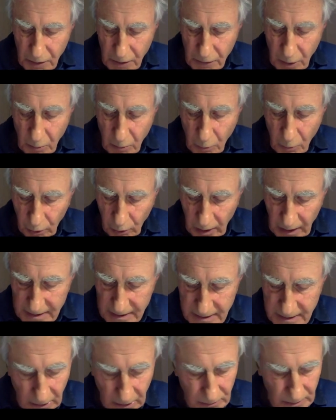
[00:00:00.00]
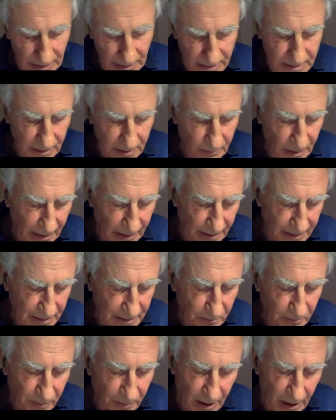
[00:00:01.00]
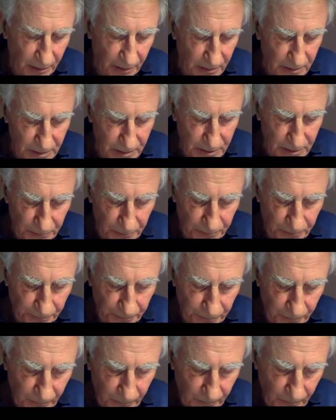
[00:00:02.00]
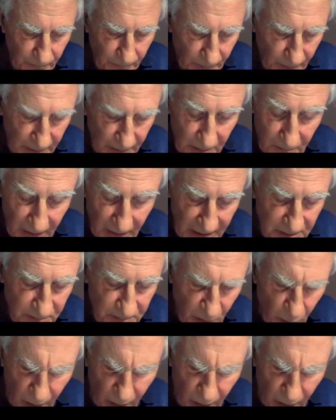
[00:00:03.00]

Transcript: though more or less totally assimilated parents. And it makes me